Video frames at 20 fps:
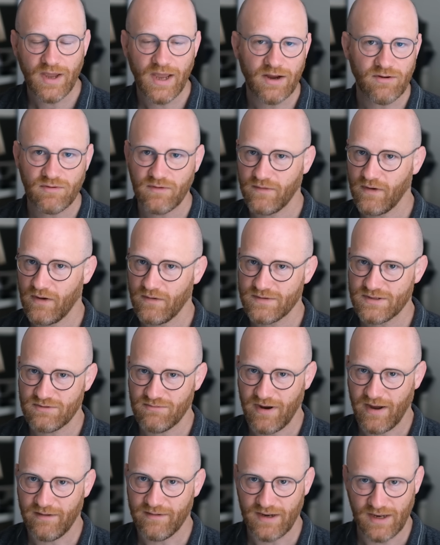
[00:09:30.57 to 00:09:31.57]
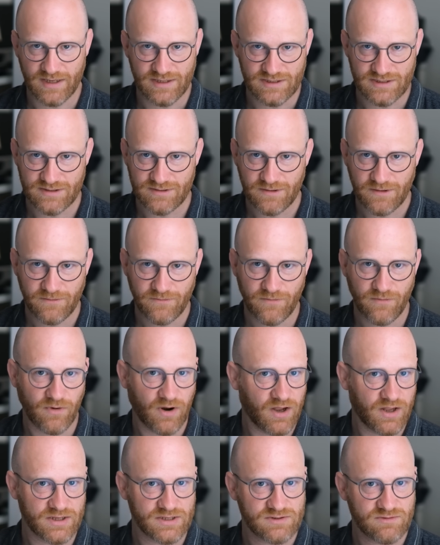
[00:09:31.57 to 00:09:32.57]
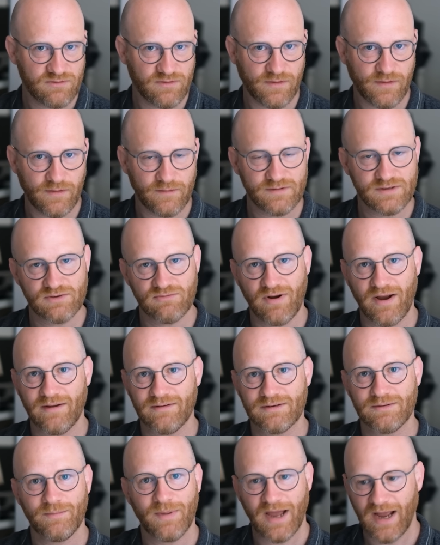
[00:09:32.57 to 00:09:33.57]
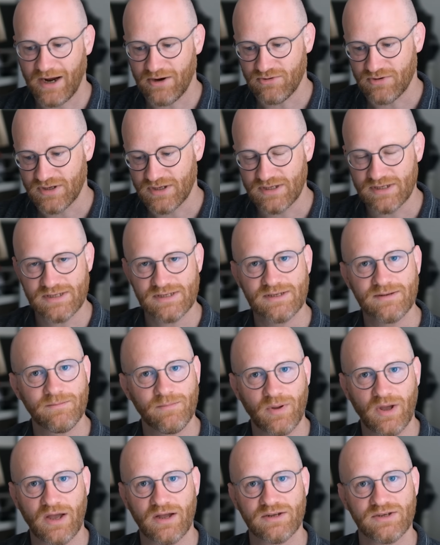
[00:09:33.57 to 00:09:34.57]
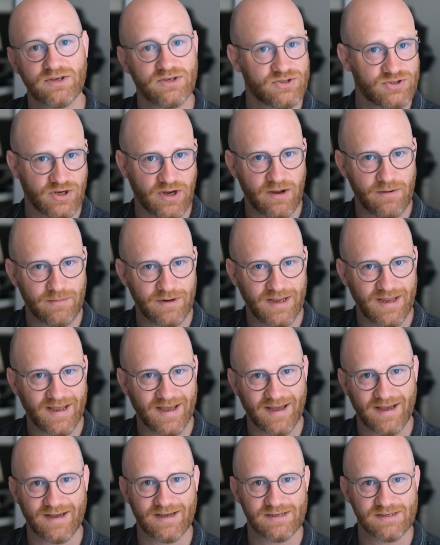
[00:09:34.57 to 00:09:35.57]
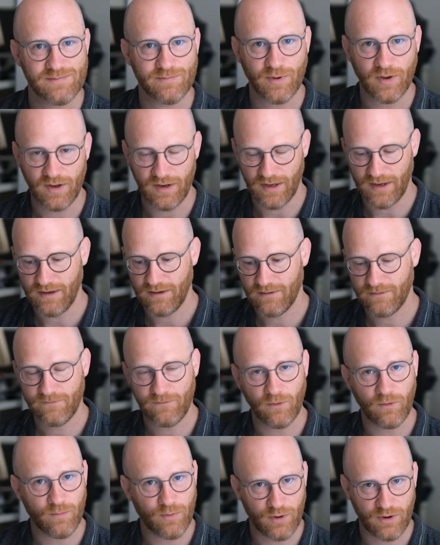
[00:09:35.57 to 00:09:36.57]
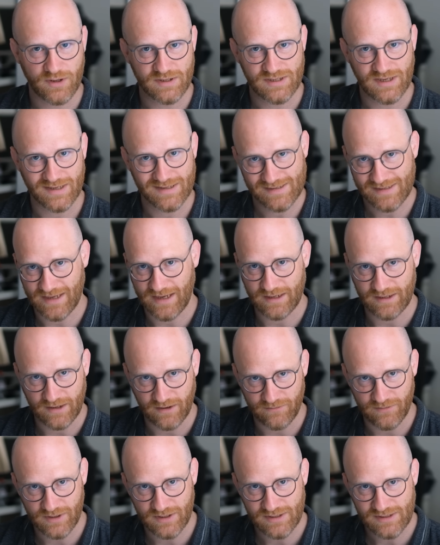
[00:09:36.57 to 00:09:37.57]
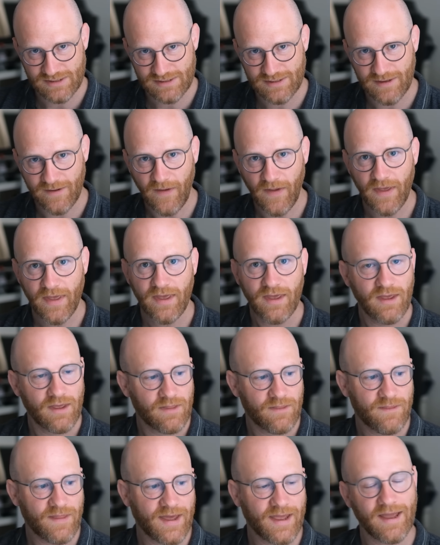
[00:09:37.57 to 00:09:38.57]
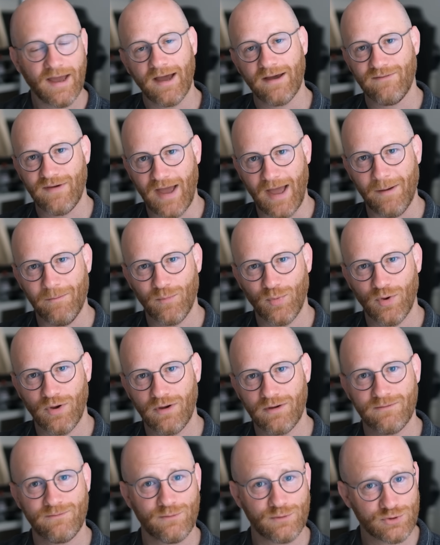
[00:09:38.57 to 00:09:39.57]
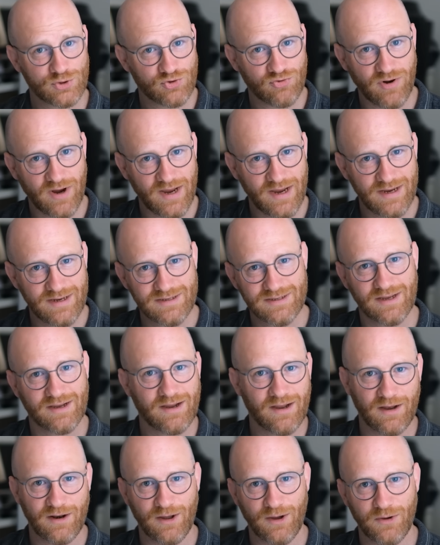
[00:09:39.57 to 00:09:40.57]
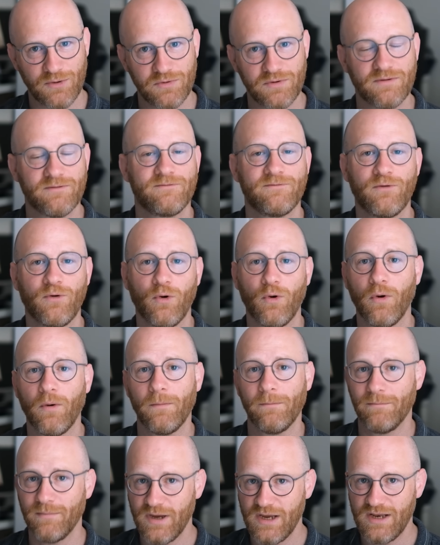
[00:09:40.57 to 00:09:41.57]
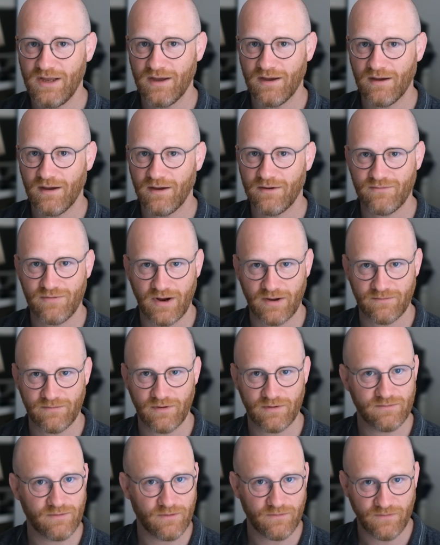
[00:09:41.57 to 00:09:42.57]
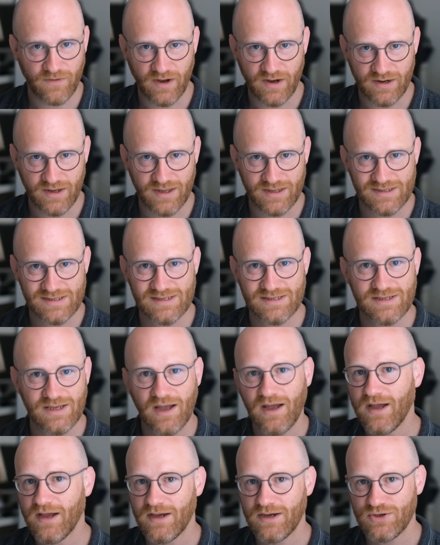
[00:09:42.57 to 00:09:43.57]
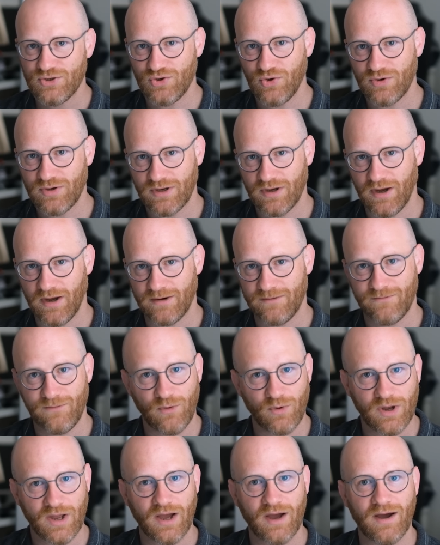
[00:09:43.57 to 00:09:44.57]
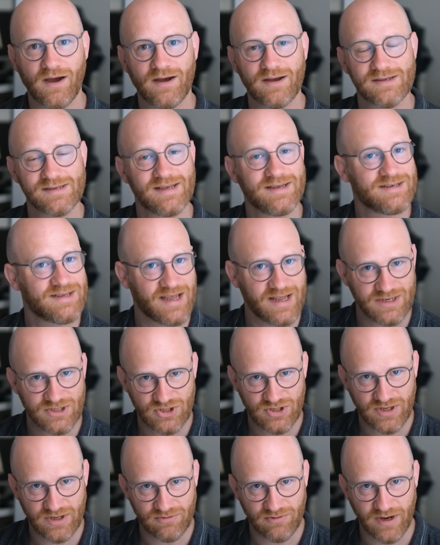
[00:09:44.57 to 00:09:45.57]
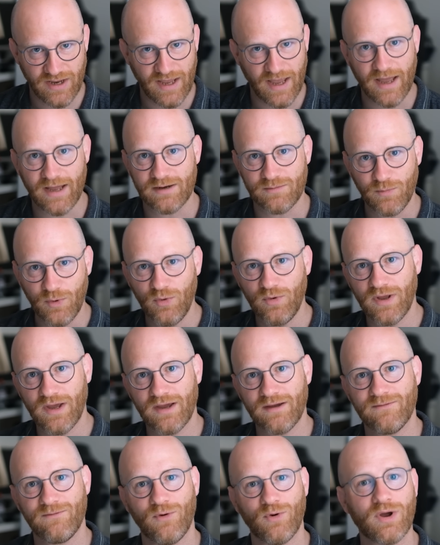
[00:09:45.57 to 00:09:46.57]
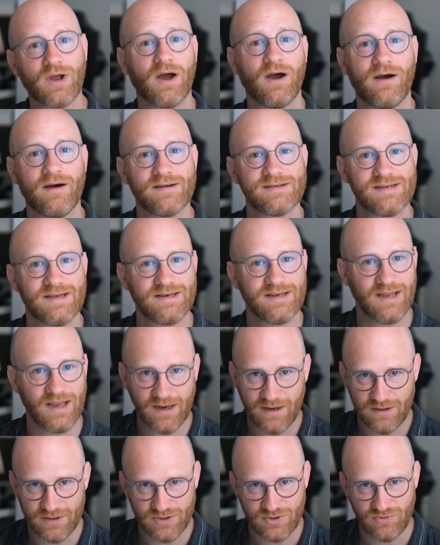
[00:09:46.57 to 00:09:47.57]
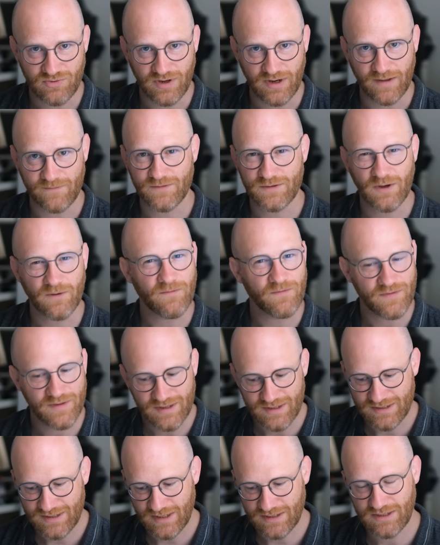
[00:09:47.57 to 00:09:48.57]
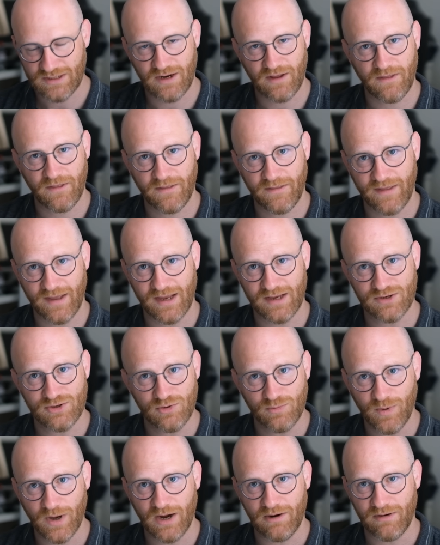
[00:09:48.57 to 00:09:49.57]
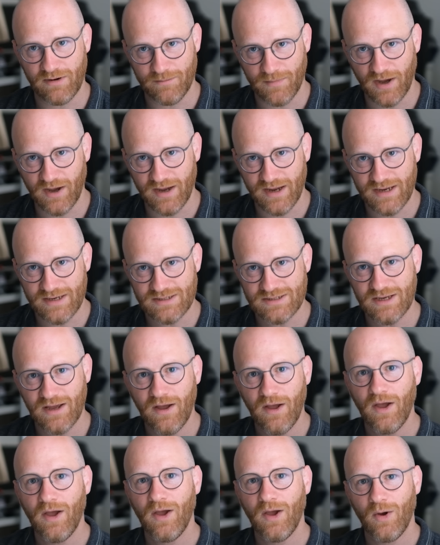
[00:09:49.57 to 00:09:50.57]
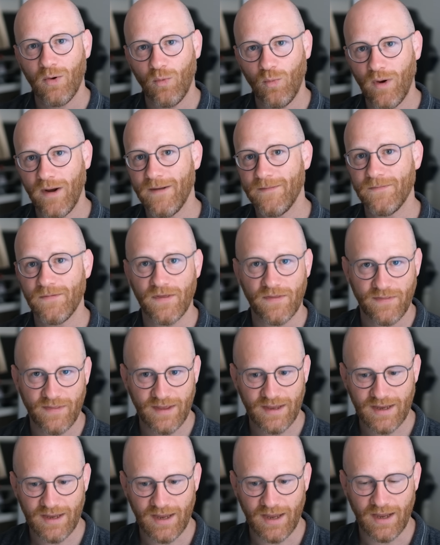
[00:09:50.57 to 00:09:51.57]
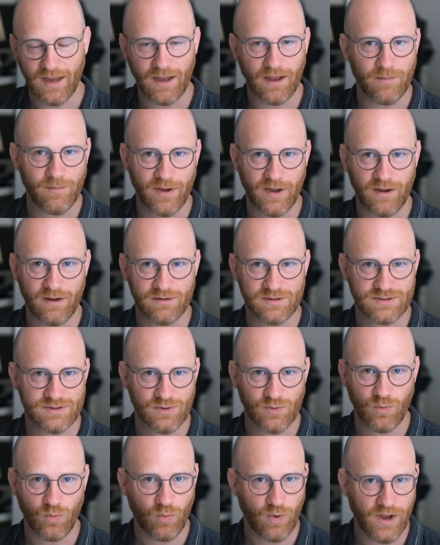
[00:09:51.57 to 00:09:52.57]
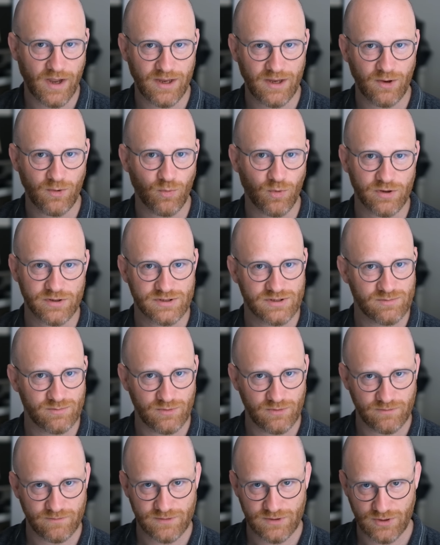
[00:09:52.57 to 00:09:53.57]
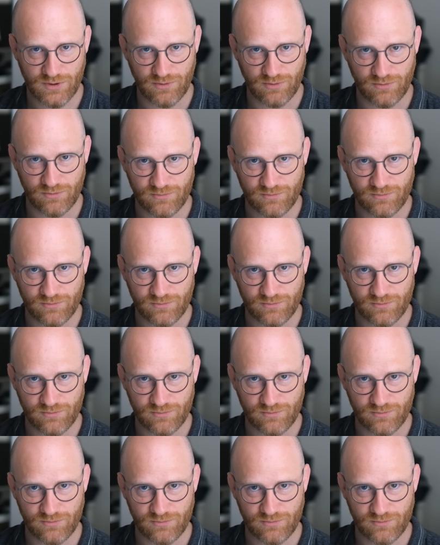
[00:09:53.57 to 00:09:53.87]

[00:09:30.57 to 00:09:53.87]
revolves around London, France revolves around Paris, but Germany has Berlin for politics and governance. They have Hamburg for trade, Cologne for media, Frankfurt for finance, Stuttgart for cars and engineering, and Munich for cars and industry. And so this is another thing to bear in mind when thinking about where you want to move to.